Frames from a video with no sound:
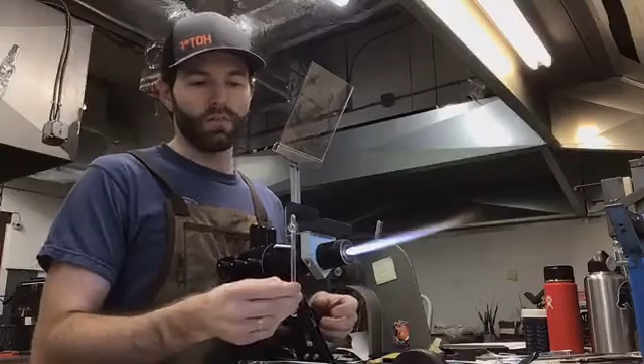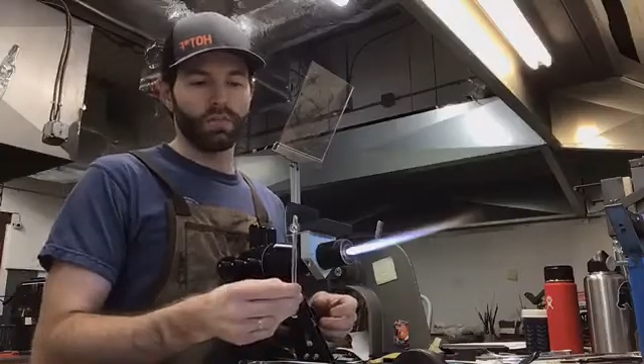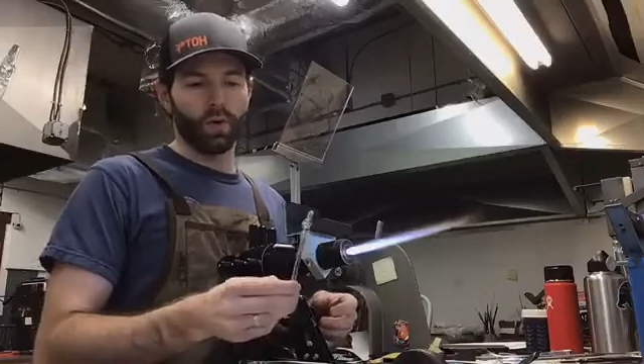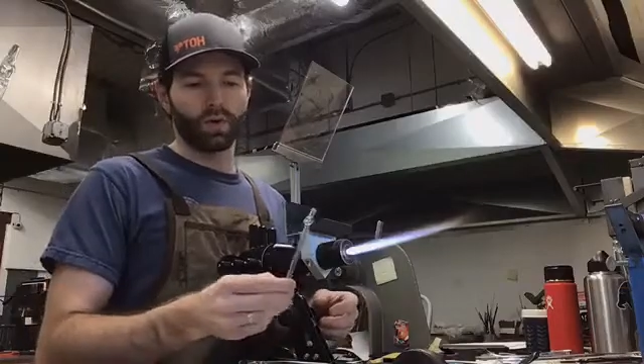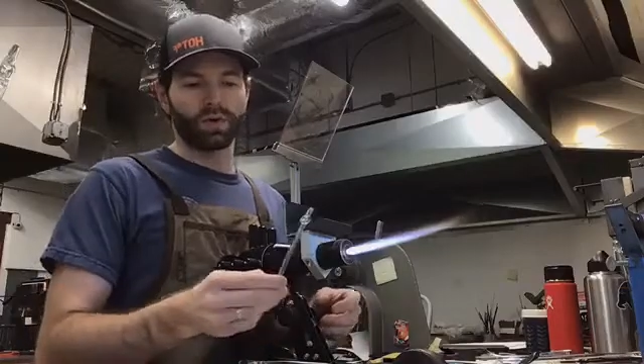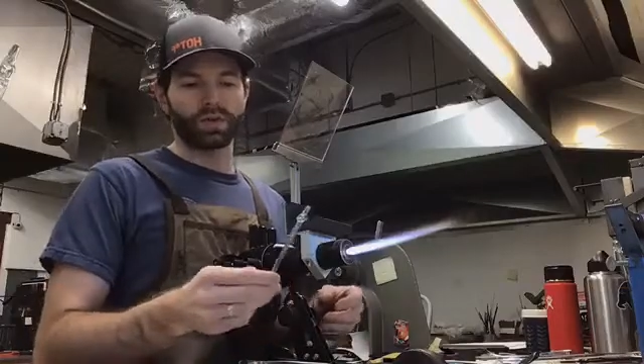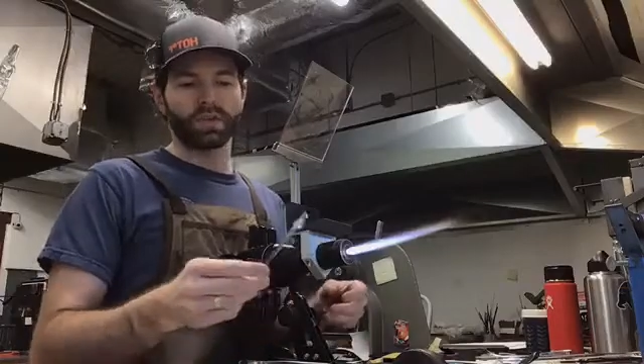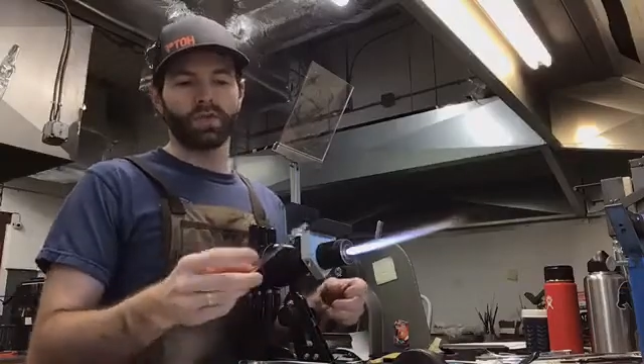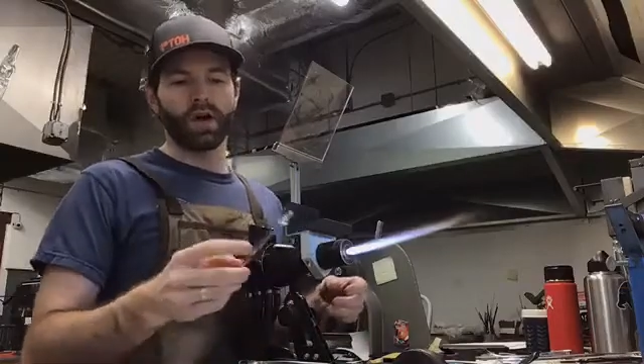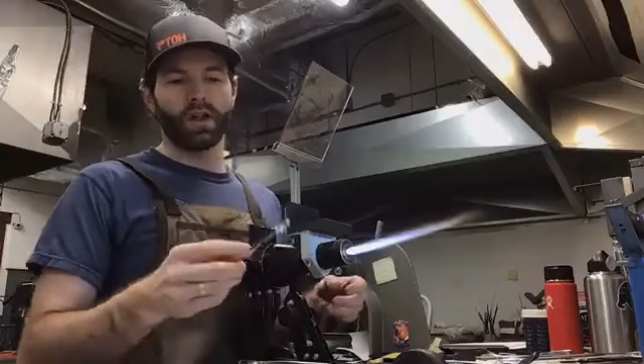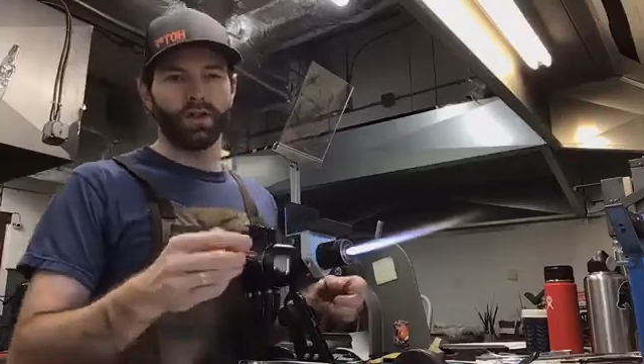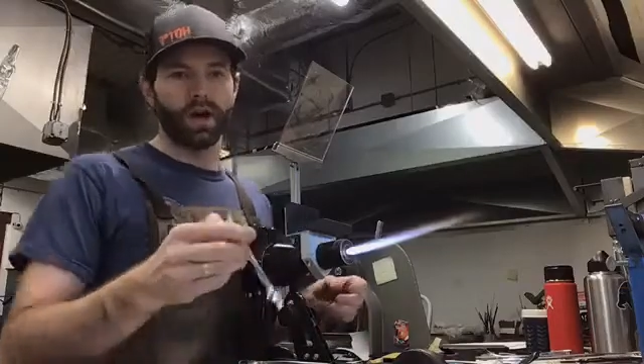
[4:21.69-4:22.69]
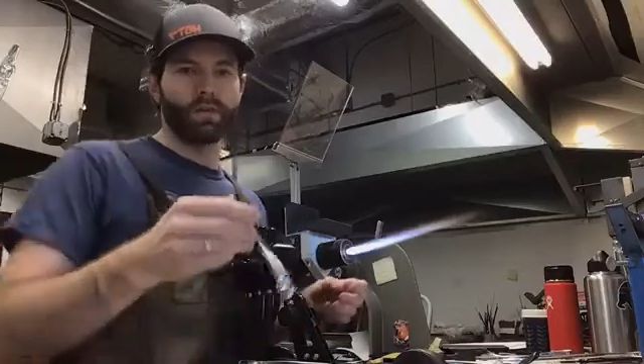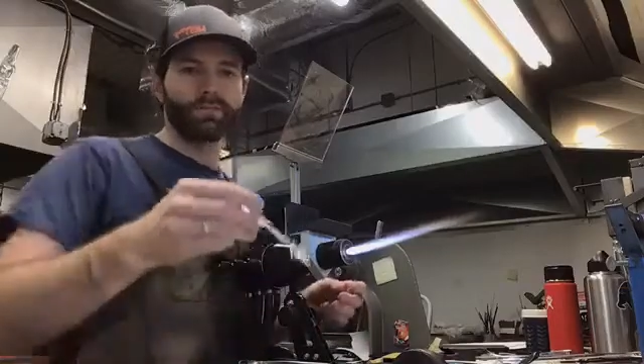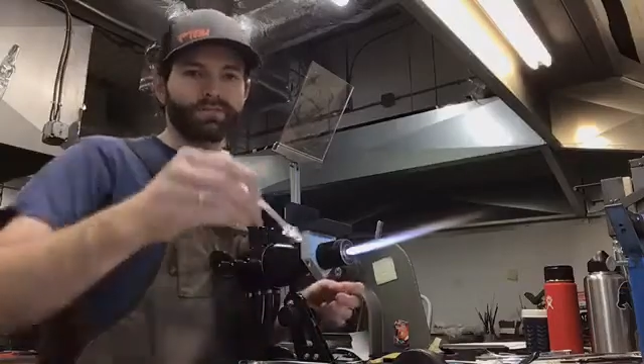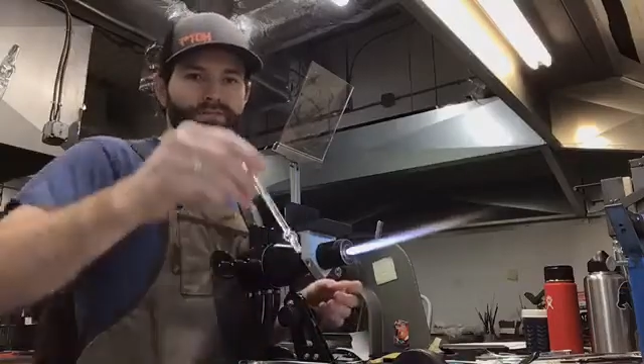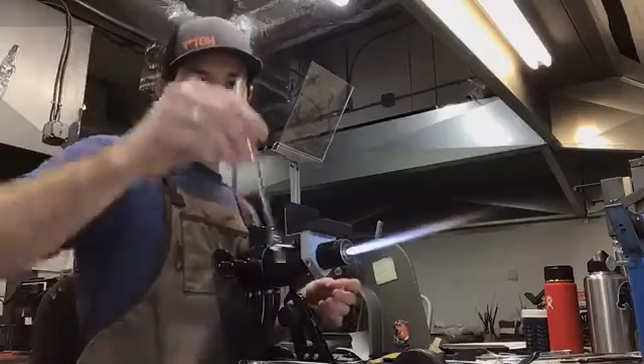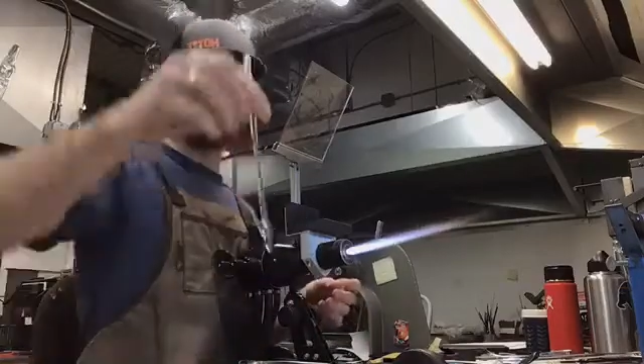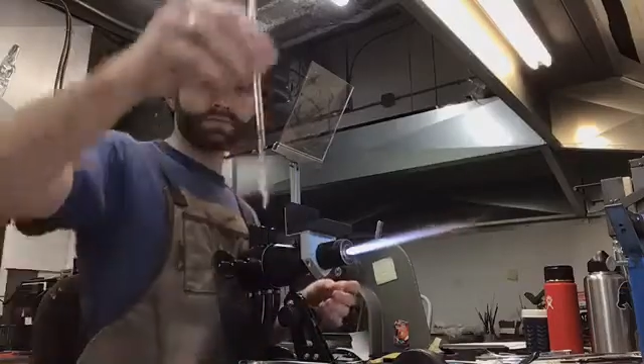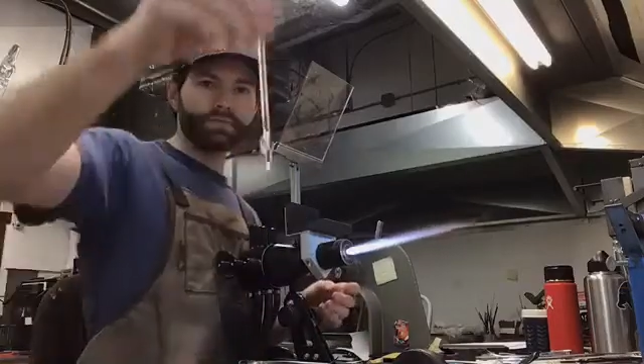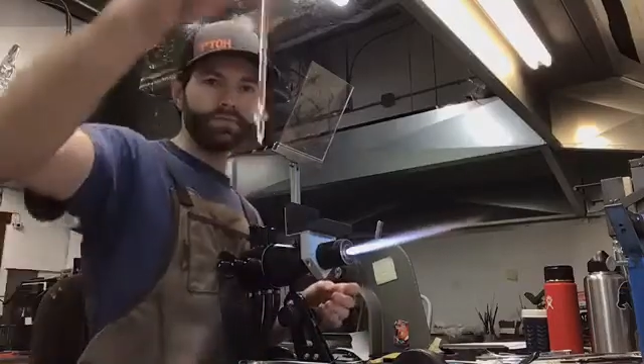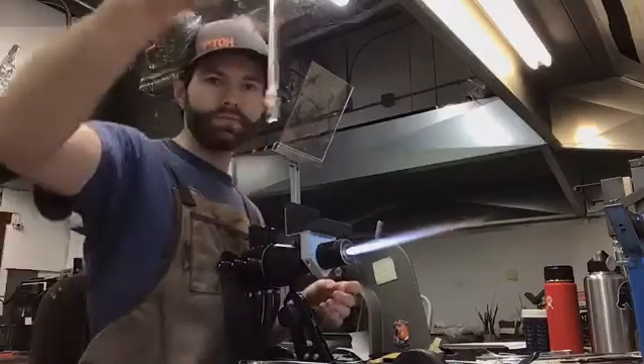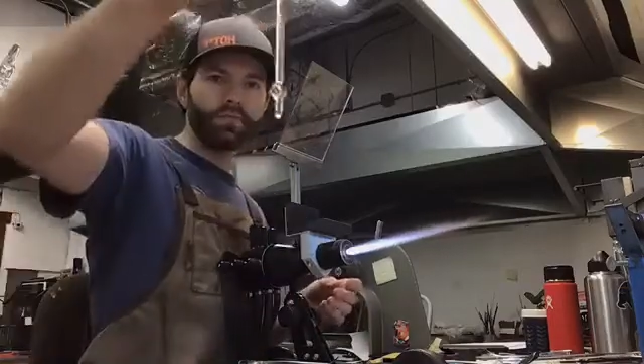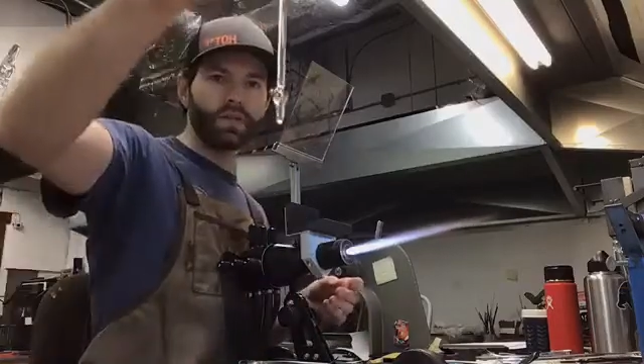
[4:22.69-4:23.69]
can understand the importance of all of
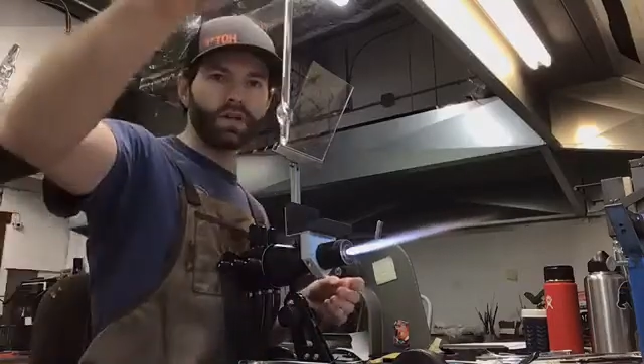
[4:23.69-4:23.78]
them.